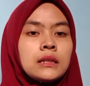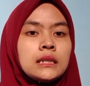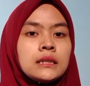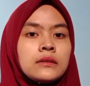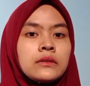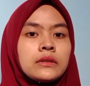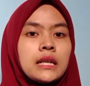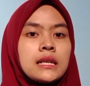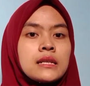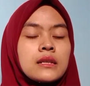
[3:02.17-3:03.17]
The third
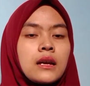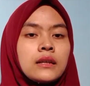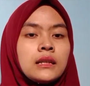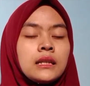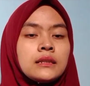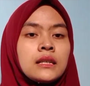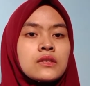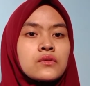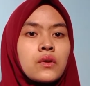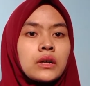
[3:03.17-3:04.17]
is analytic
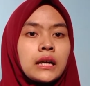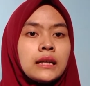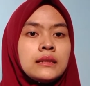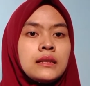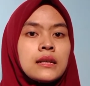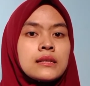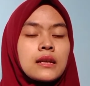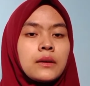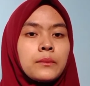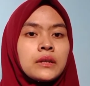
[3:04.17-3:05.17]
scoring, is
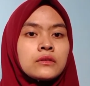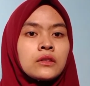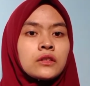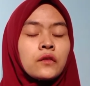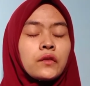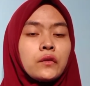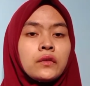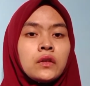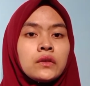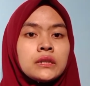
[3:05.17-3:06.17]
a method of
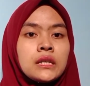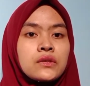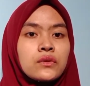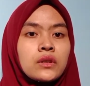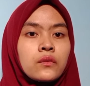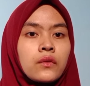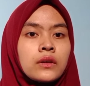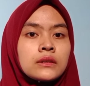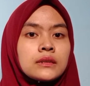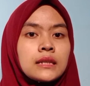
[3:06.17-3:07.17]
evaluating student
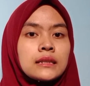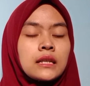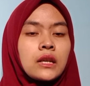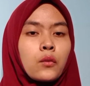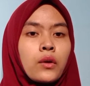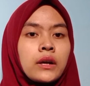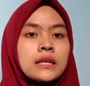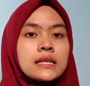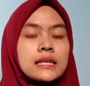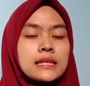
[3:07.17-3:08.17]
work that
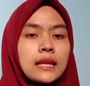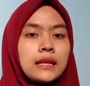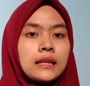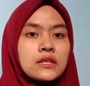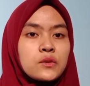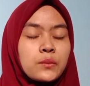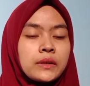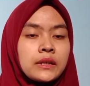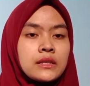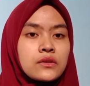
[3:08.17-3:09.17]
requires assigning a
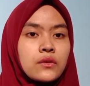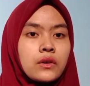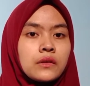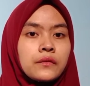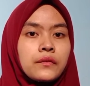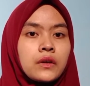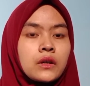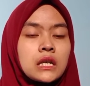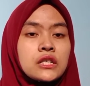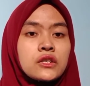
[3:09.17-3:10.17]
separate score for
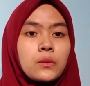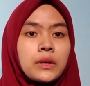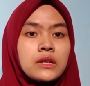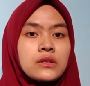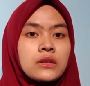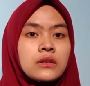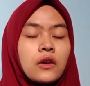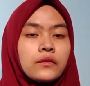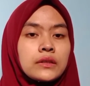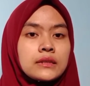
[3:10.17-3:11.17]
each dimension
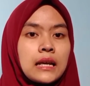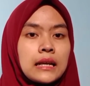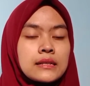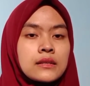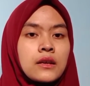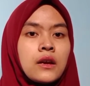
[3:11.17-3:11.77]
of a text.